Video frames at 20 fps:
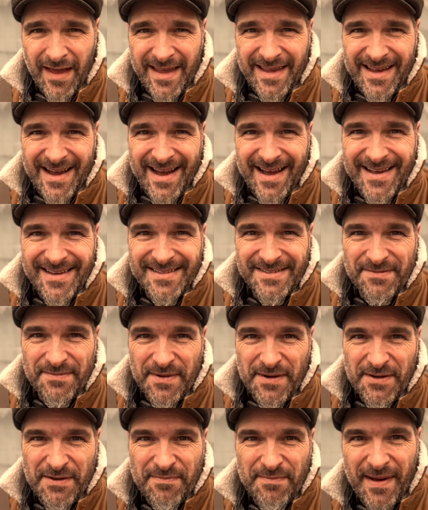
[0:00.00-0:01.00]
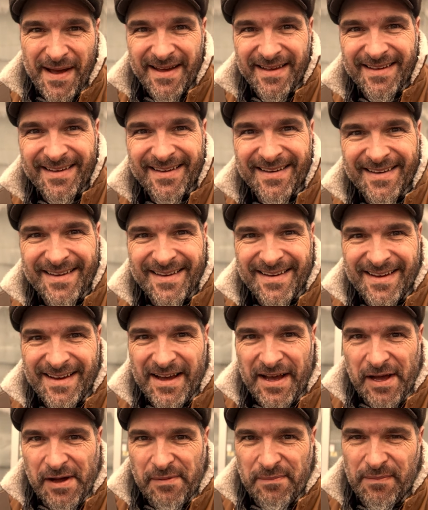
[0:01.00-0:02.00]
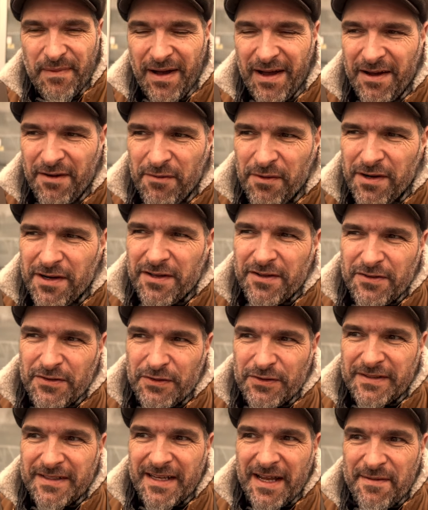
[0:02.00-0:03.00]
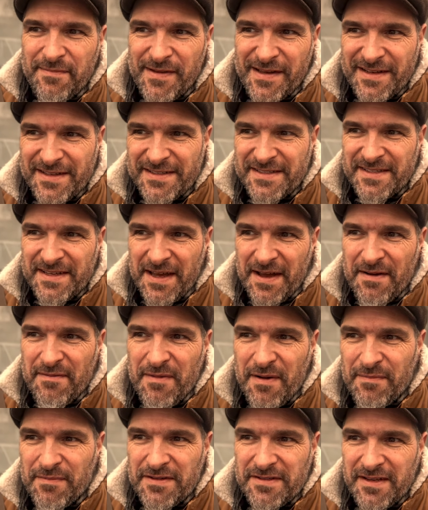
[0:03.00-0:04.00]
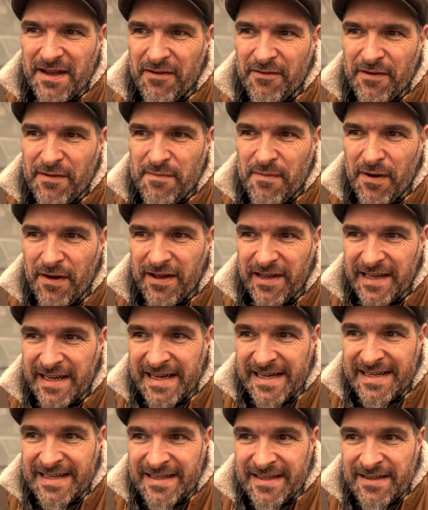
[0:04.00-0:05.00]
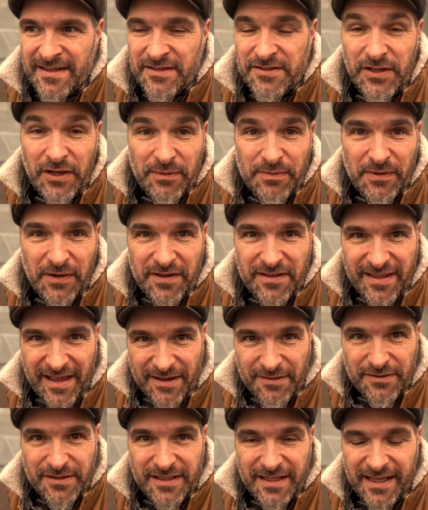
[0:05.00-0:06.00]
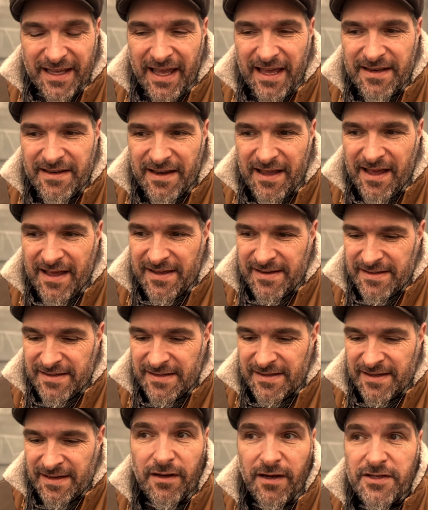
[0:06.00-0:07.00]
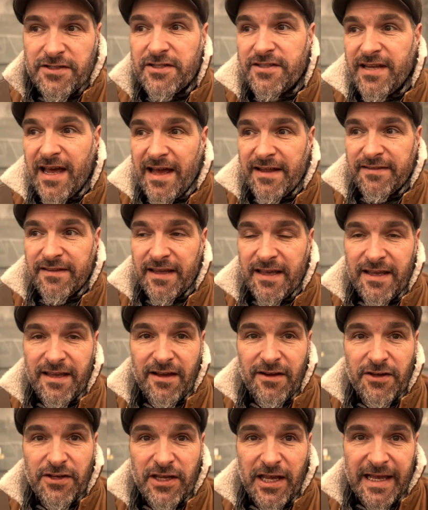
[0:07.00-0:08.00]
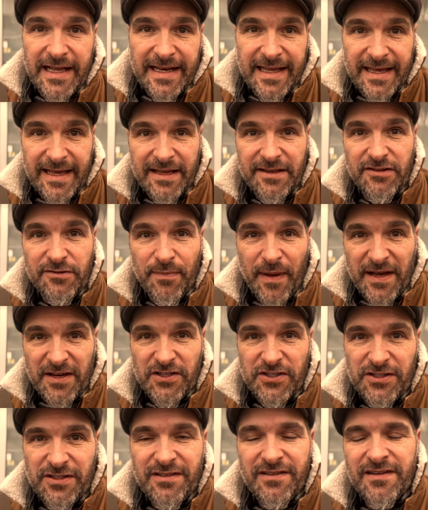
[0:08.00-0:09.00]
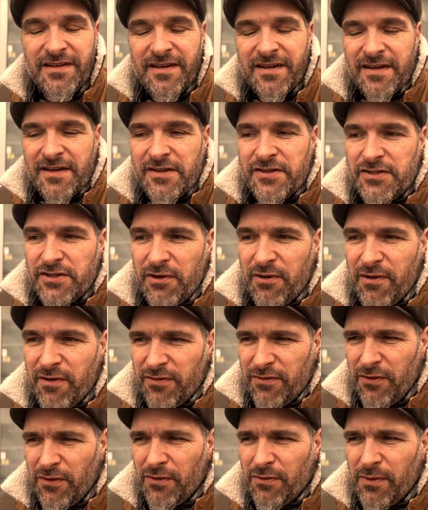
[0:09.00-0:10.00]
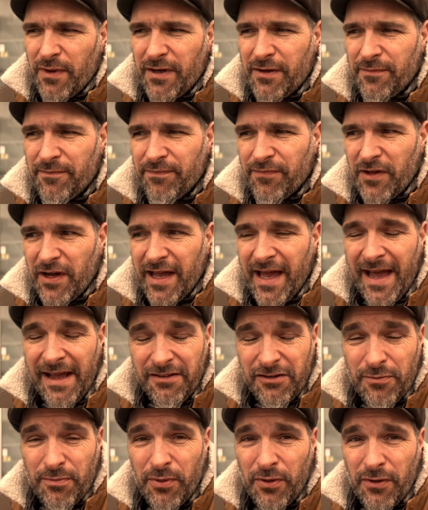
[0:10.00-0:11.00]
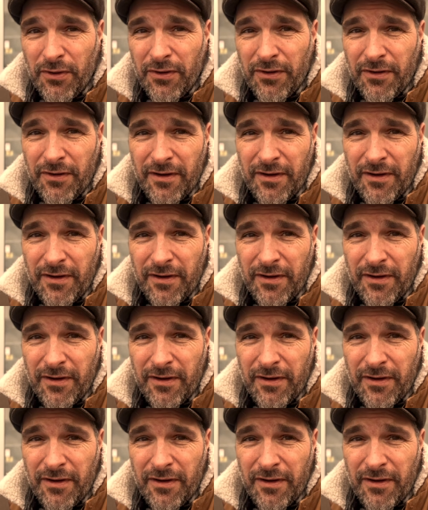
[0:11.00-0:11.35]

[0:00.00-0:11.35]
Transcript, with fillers: Hey guys and welcome back. Um, I wanted to talk today because um, I'm just out in my Saab 9000 again and I just had the uh, yearly inspection. So I thought, well, I had to put